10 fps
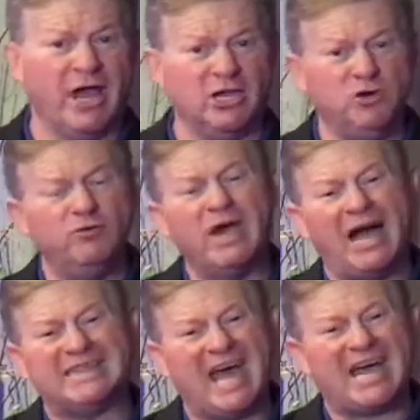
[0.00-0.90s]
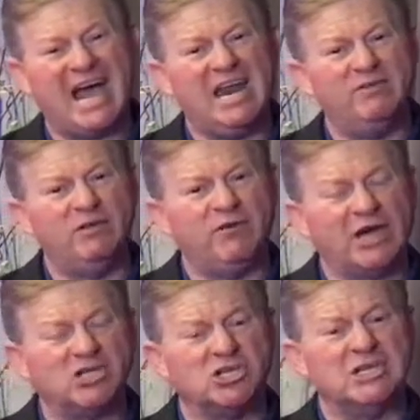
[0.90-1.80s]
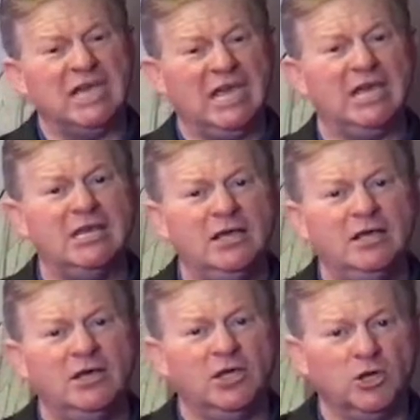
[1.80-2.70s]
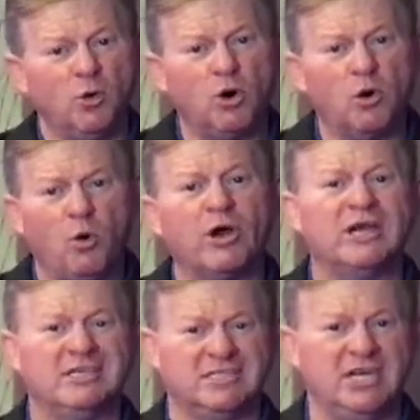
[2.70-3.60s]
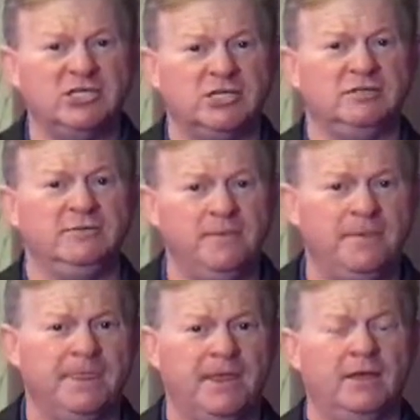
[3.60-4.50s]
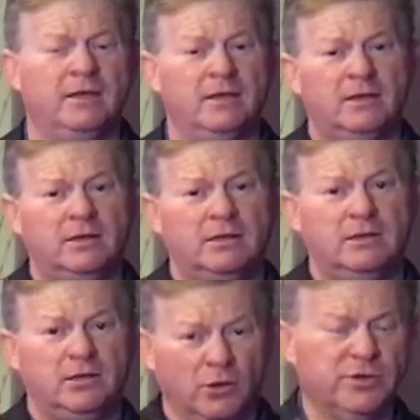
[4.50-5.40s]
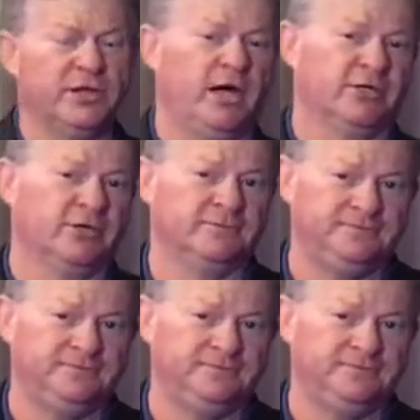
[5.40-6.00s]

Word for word: and you've got that kind of infection in your organization, you're the doctor.